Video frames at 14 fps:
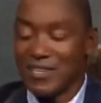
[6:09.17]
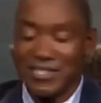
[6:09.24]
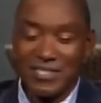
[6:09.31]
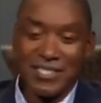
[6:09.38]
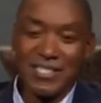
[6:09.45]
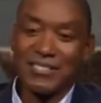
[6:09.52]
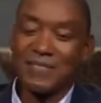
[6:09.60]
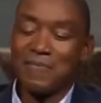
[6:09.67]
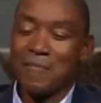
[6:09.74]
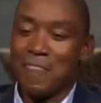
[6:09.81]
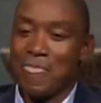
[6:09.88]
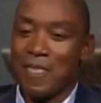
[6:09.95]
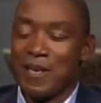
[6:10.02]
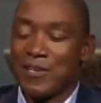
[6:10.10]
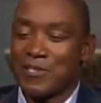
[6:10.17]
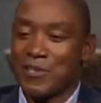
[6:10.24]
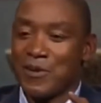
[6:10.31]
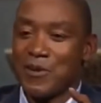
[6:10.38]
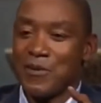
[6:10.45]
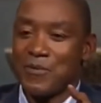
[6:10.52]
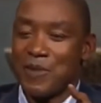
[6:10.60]
This is, so
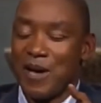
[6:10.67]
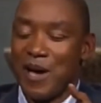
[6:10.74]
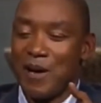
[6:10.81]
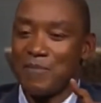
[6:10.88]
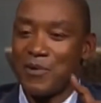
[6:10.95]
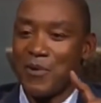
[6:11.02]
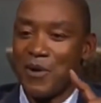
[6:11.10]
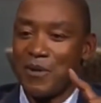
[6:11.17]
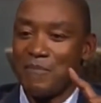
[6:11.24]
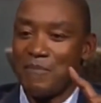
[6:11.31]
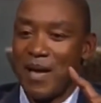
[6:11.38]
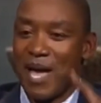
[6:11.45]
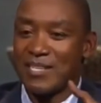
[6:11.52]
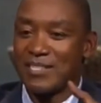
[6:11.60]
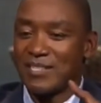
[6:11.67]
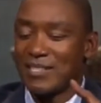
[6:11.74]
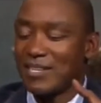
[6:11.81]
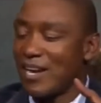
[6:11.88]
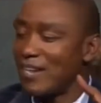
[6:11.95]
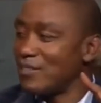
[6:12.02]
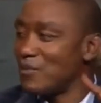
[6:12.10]
I'm going Magic at
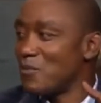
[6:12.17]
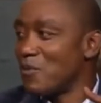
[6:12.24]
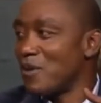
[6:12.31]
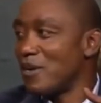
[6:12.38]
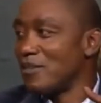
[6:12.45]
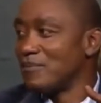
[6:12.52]
the one,